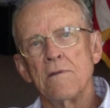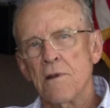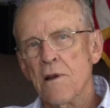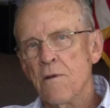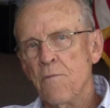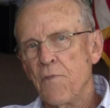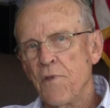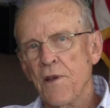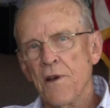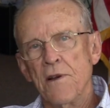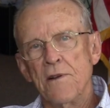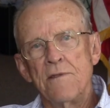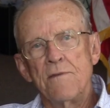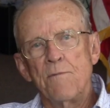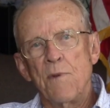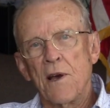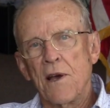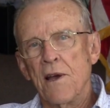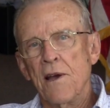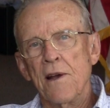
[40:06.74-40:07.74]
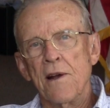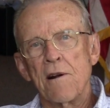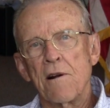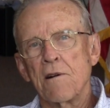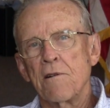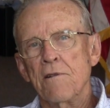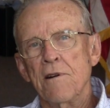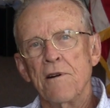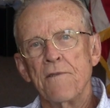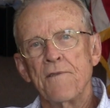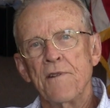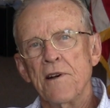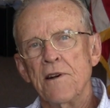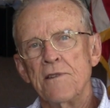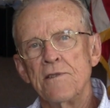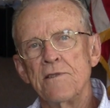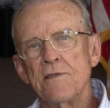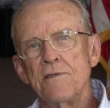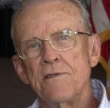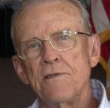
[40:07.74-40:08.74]
Same they, thing, making aircraft
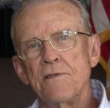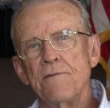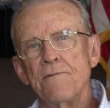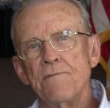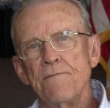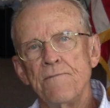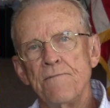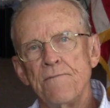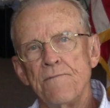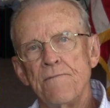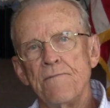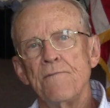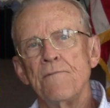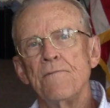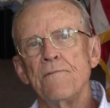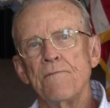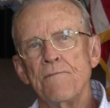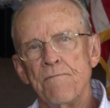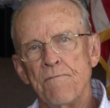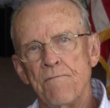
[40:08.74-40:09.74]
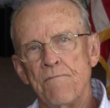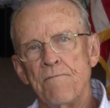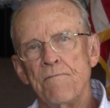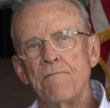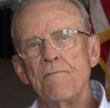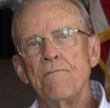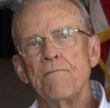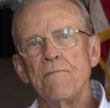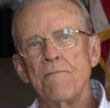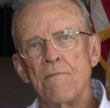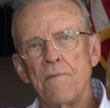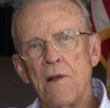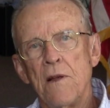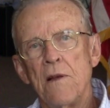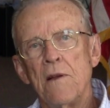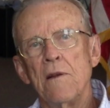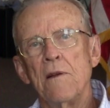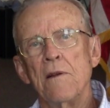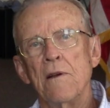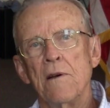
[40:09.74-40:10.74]
engines. making a lot more of them.
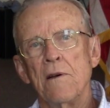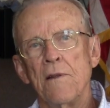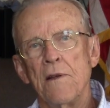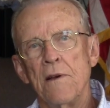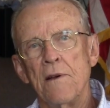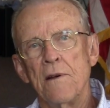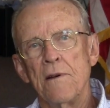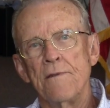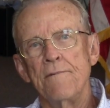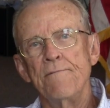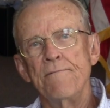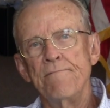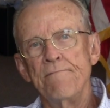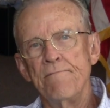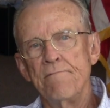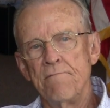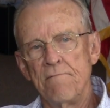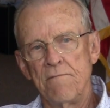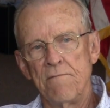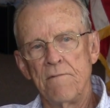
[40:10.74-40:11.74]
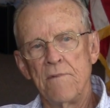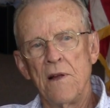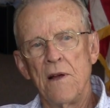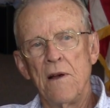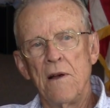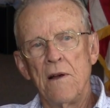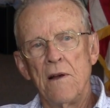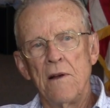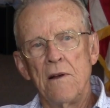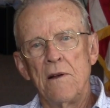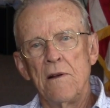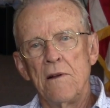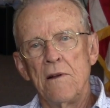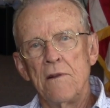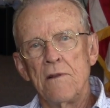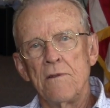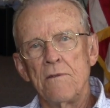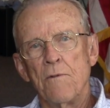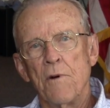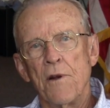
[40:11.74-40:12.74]
Mm-hmm. Yeah, they had
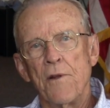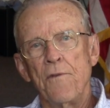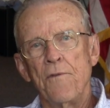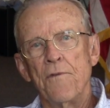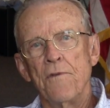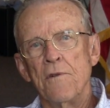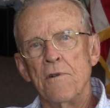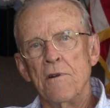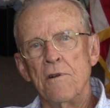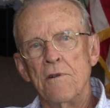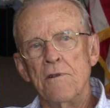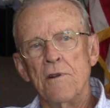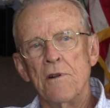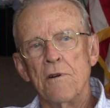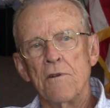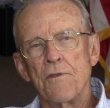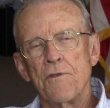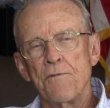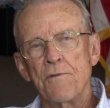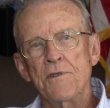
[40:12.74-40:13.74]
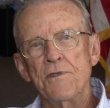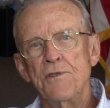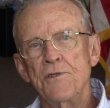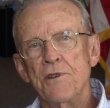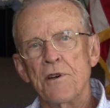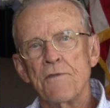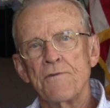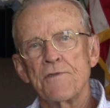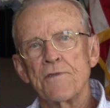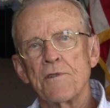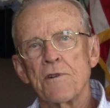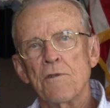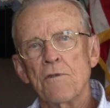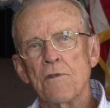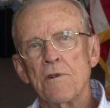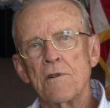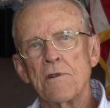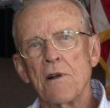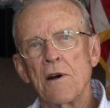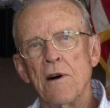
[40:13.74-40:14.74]
20 or you know three shifts
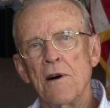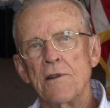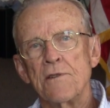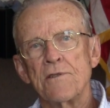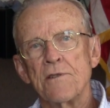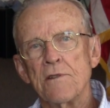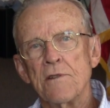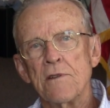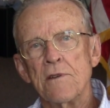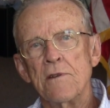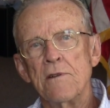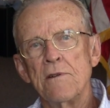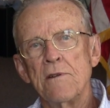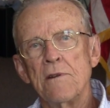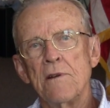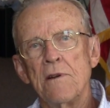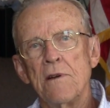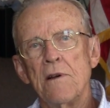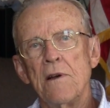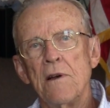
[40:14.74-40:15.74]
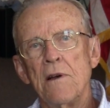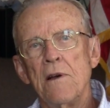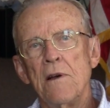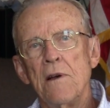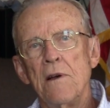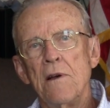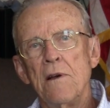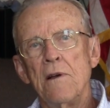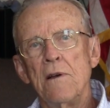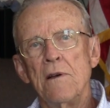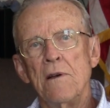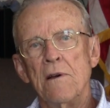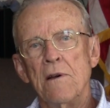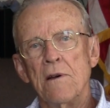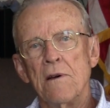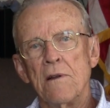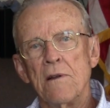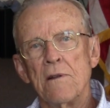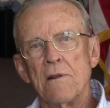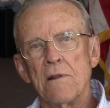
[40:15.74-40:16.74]
going constantly,
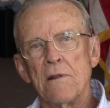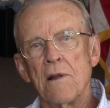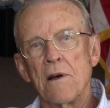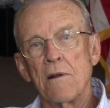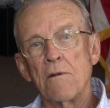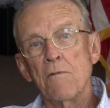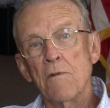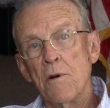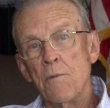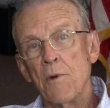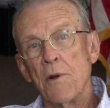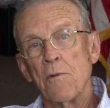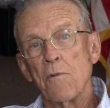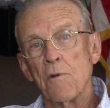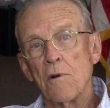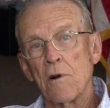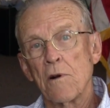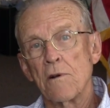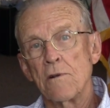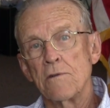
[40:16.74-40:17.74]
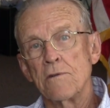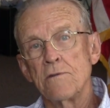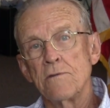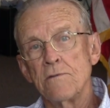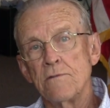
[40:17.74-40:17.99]
and a lot of women workers.